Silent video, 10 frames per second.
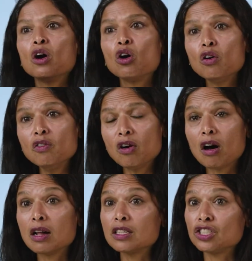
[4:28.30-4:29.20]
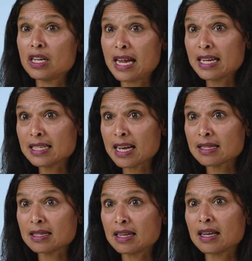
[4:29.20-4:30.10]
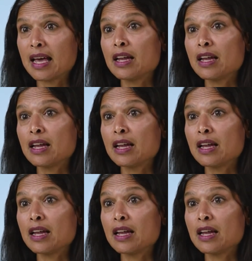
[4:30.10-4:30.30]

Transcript: Overall, genetic testing